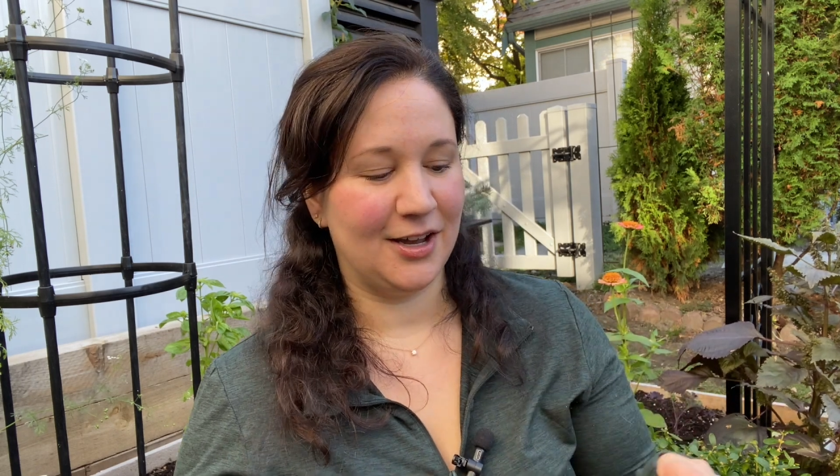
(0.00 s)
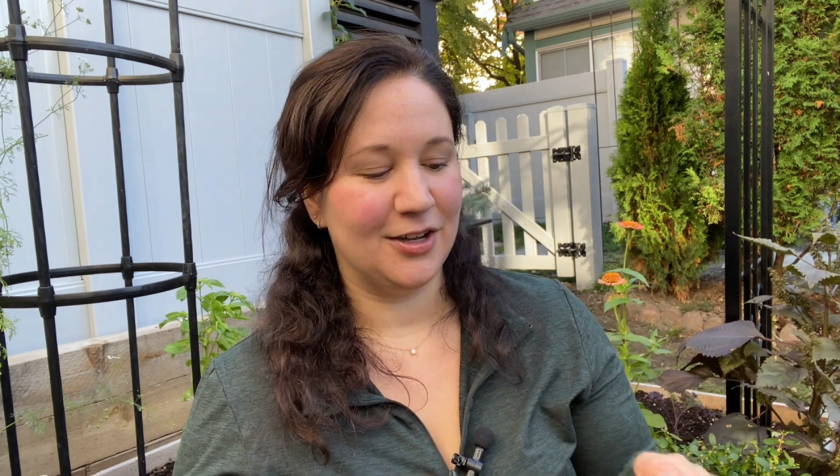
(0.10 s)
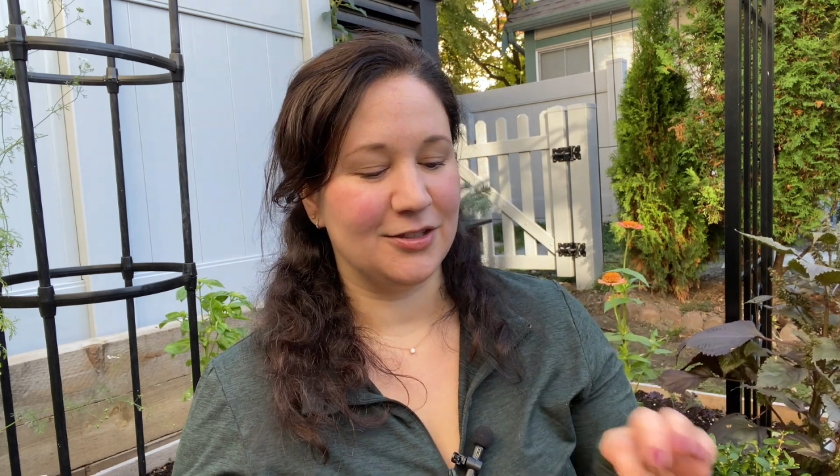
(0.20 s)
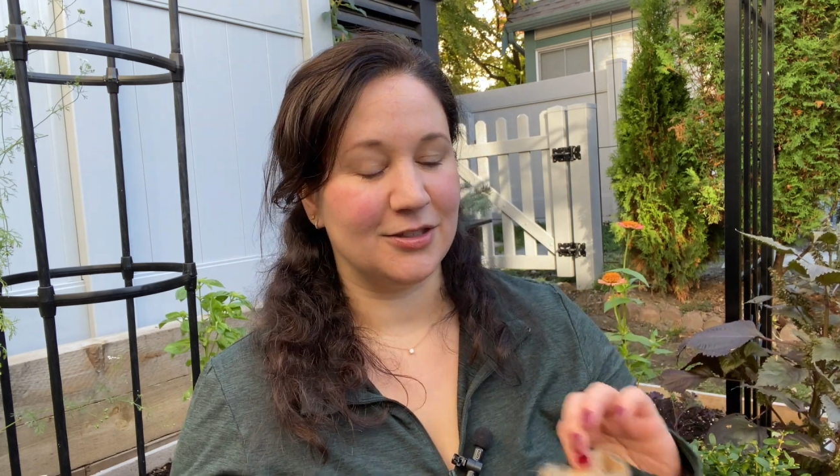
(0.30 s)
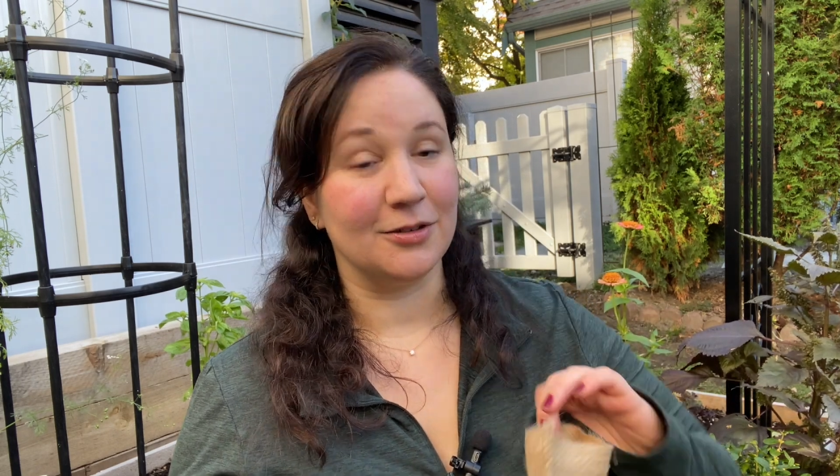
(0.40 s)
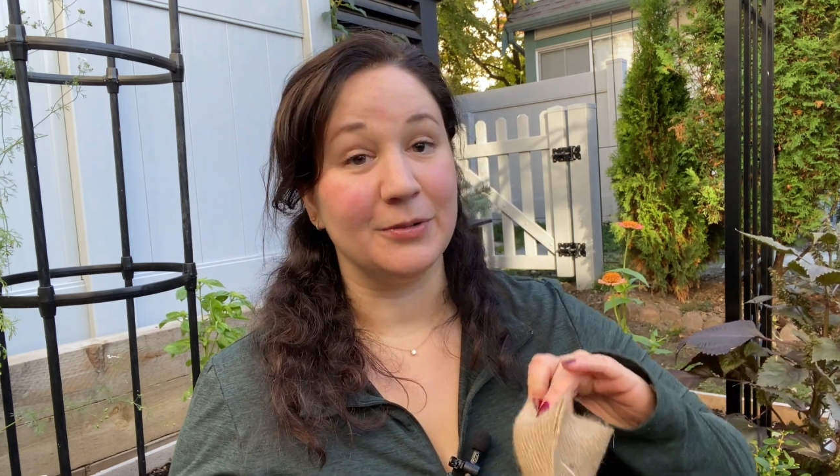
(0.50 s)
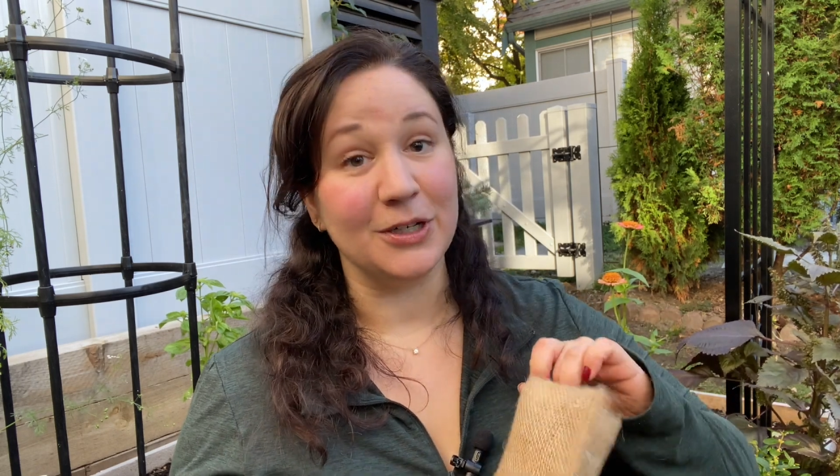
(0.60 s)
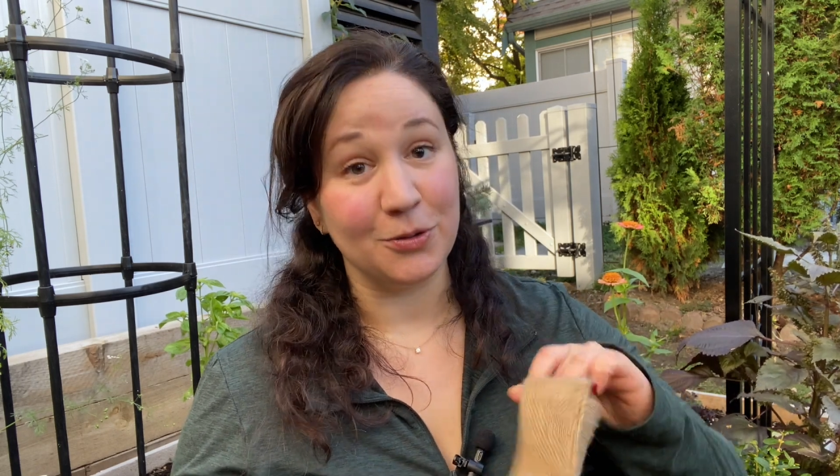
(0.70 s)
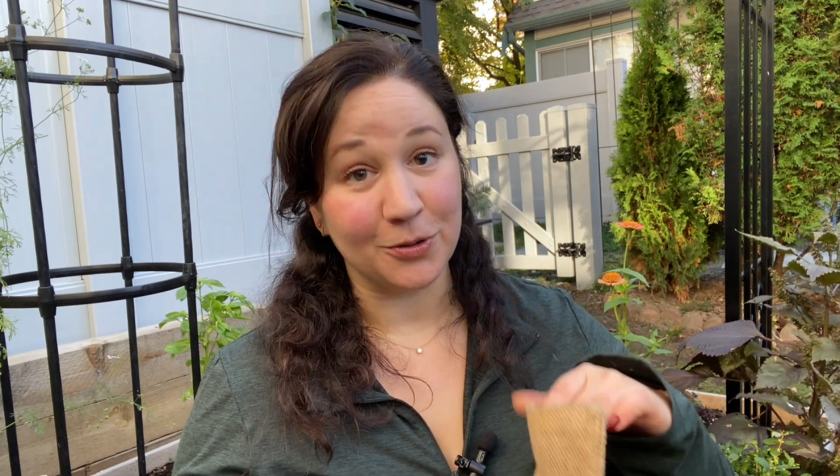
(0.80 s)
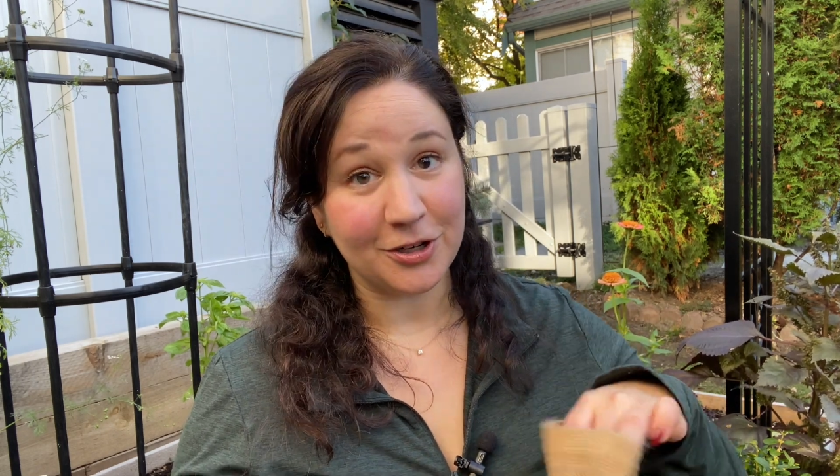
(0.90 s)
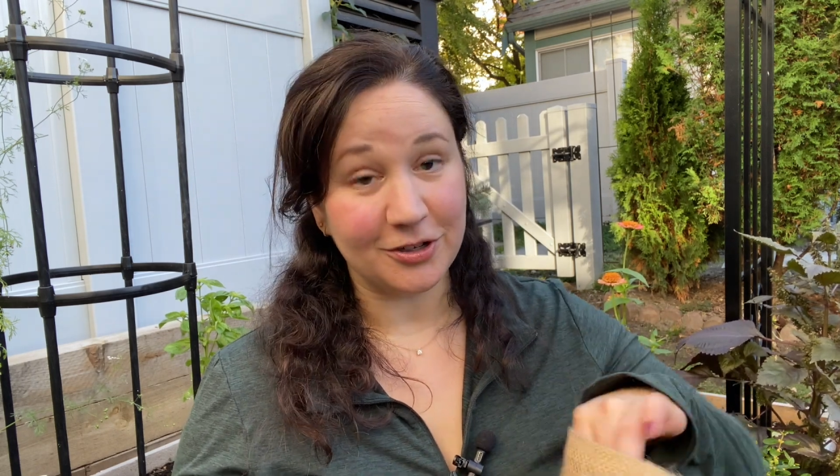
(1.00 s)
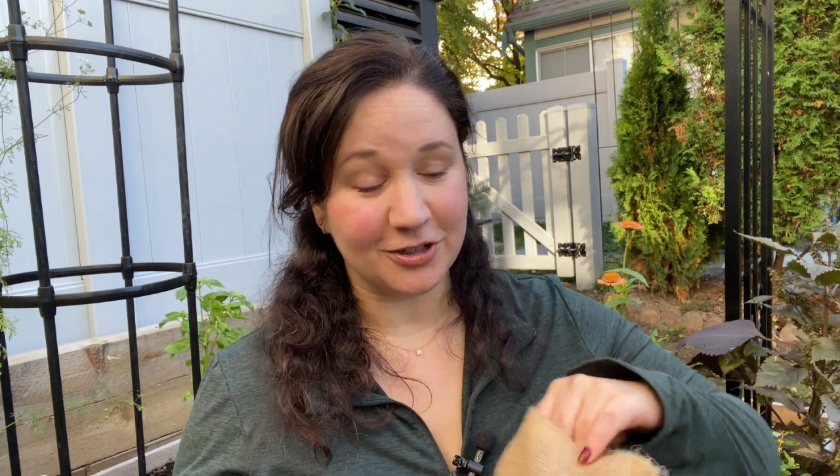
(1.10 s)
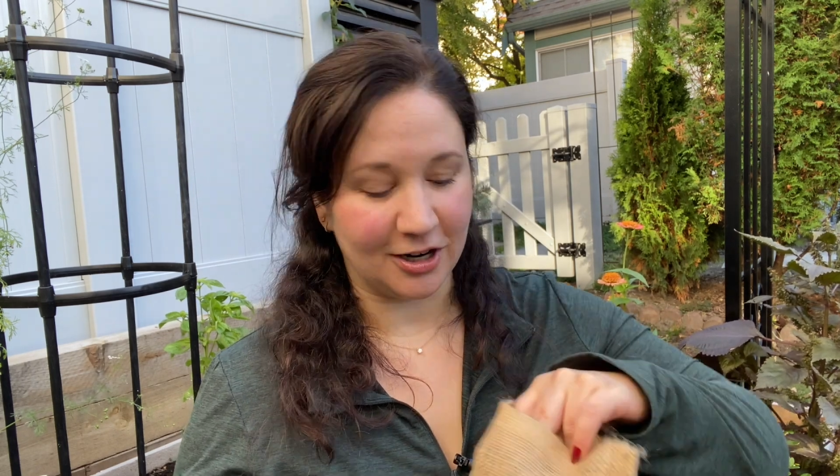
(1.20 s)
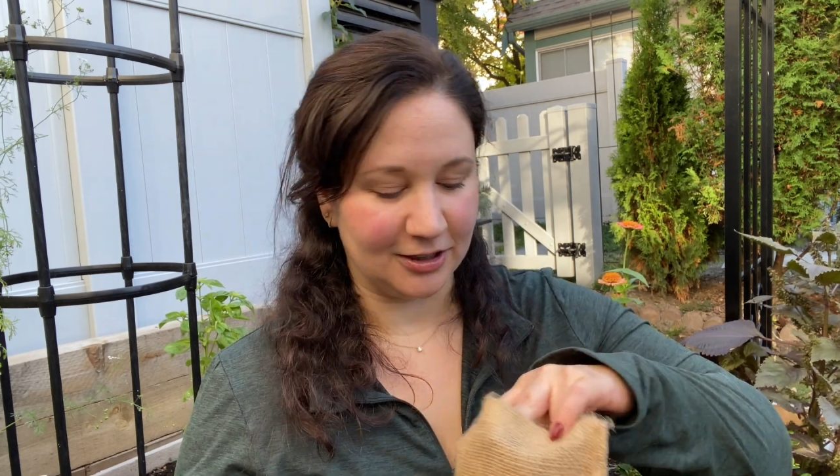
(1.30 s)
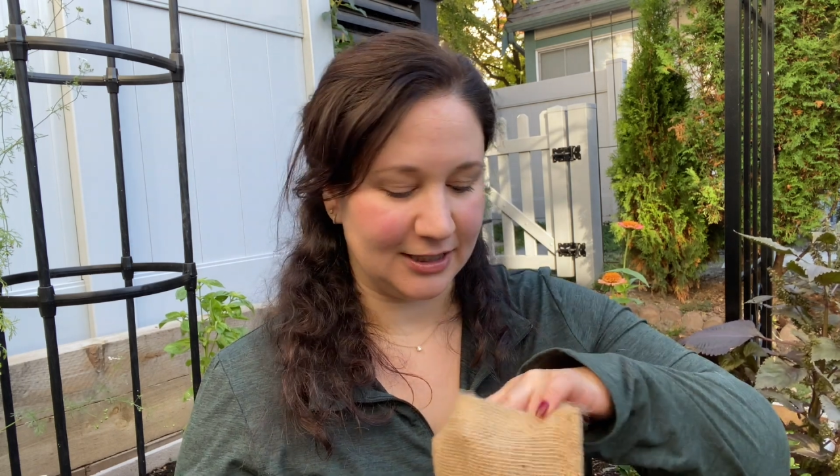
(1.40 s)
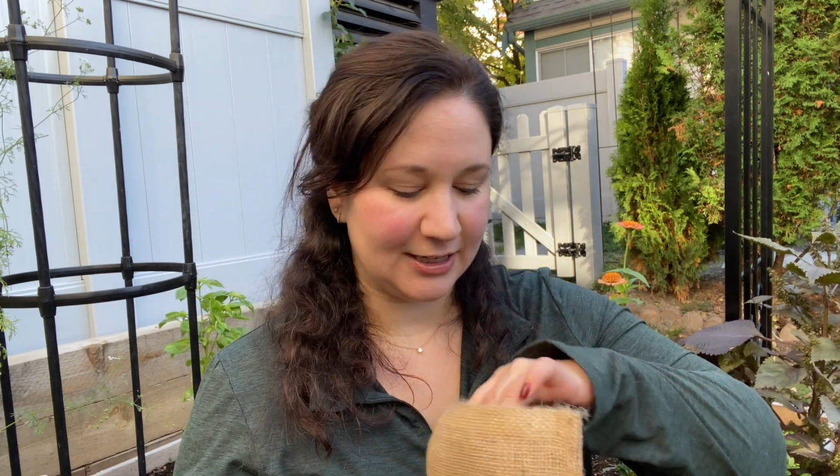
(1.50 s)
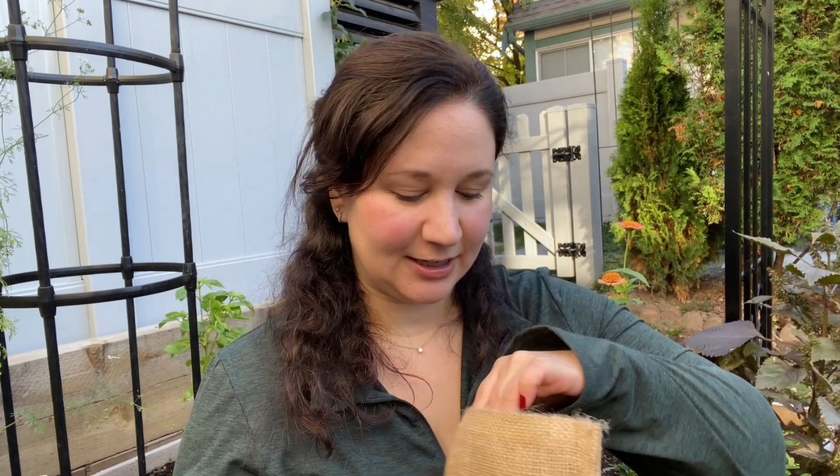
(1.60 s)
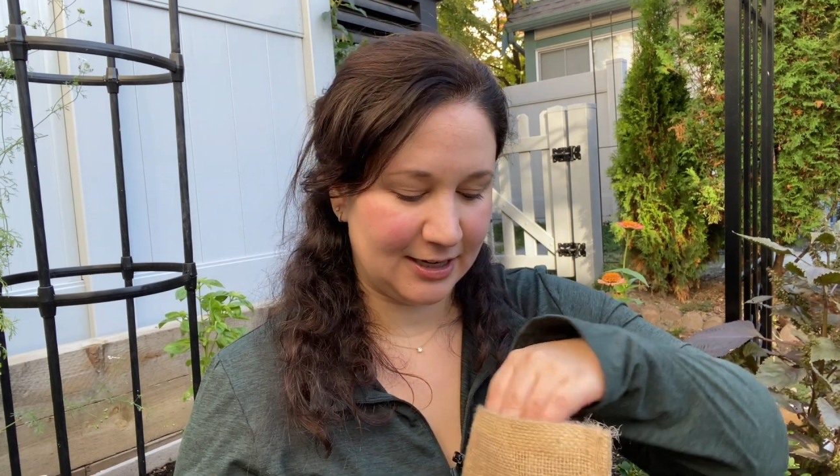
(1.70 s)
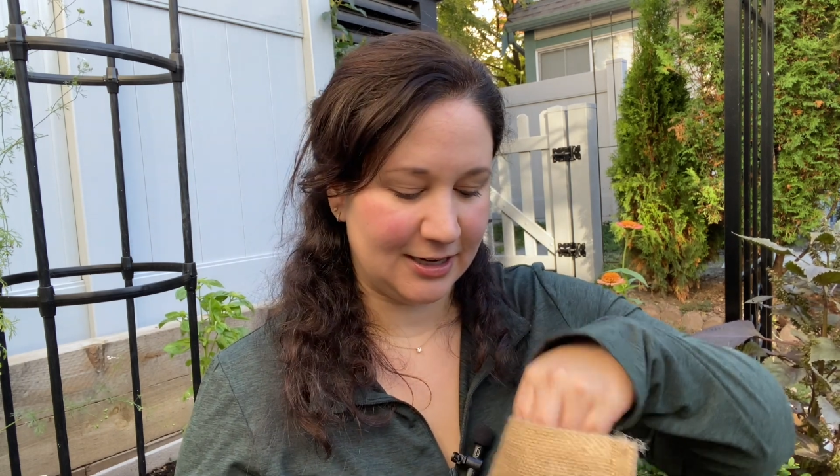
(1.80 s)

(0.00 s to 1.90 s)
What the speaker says: So when you order your garlic,